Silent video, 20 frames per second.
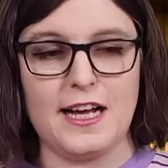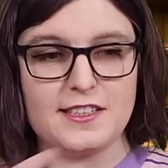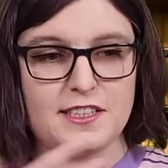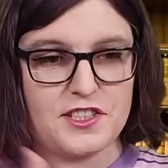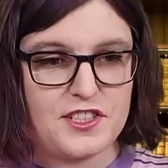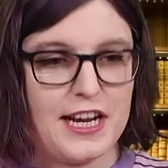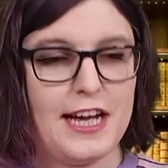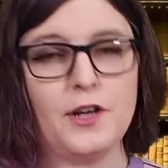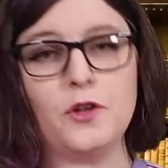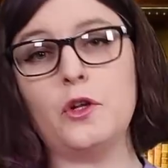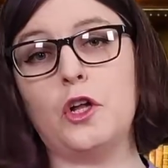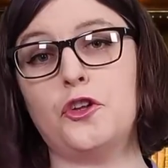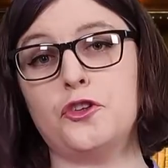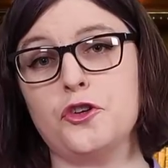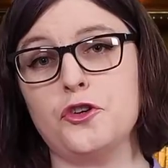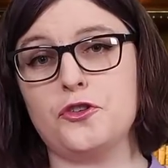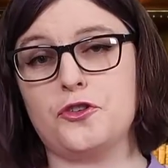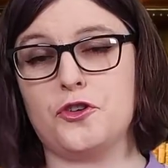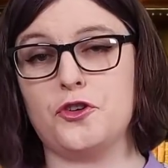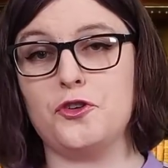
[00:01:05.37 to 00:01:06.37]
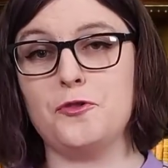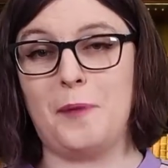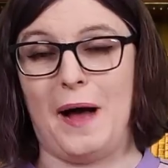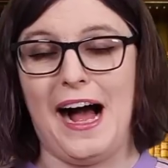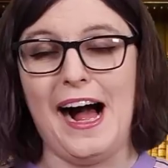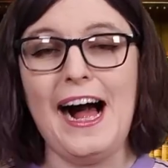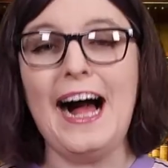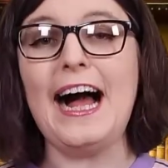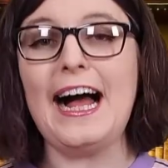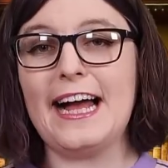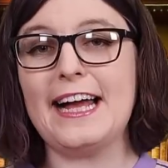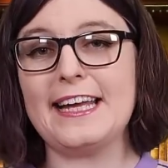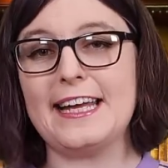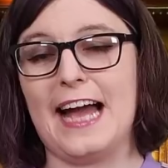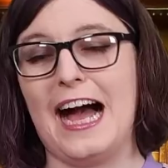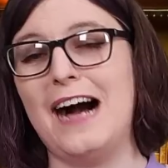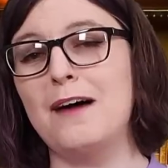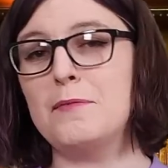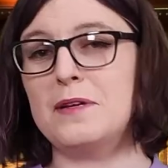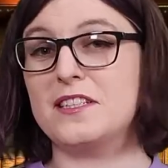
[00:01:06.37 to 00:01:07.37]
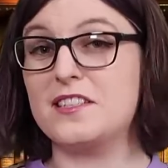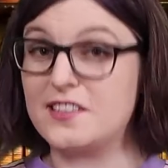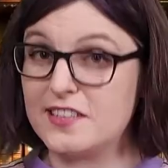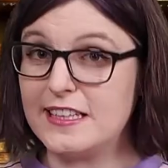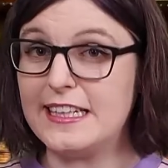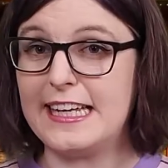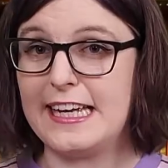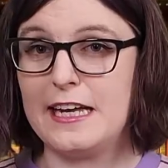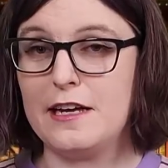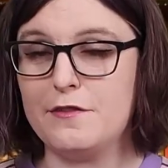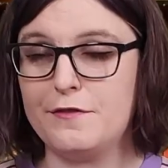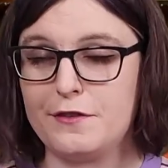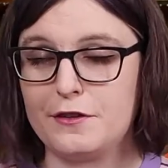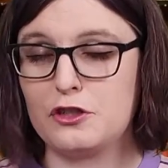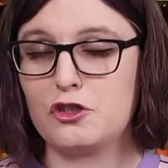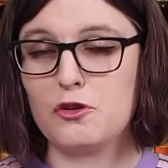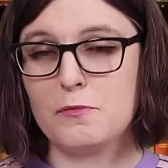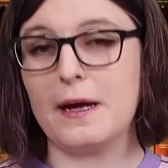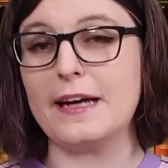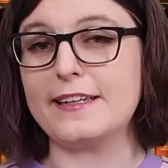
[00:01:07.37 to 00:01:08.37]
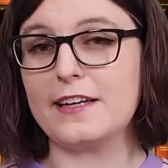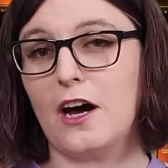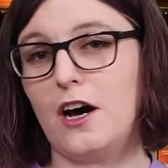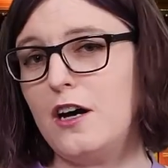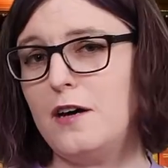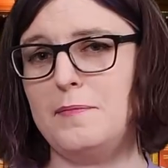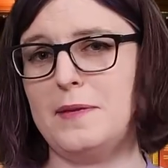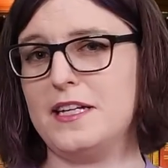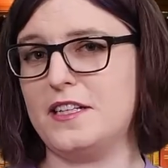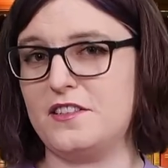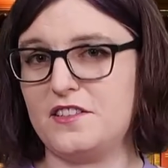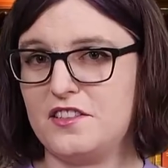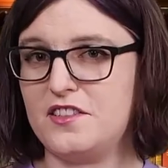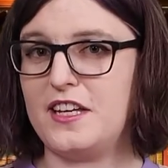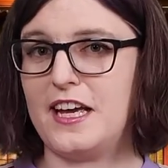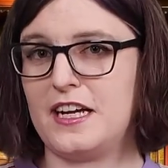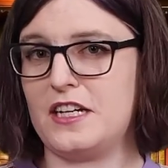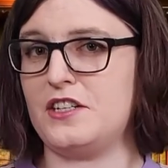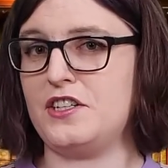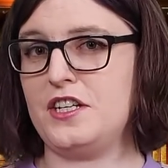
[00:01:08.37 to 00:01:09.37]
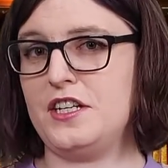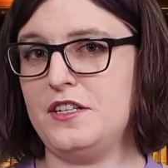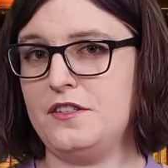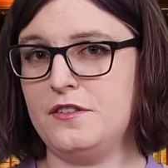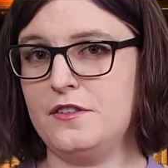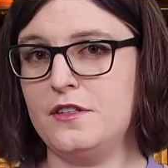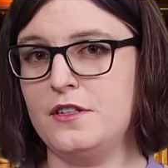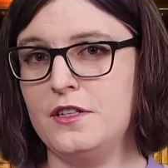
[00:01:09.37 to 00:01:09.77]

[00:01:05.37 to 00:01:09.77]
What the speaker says: as a channel on YouTube, I am a slave to my comments section.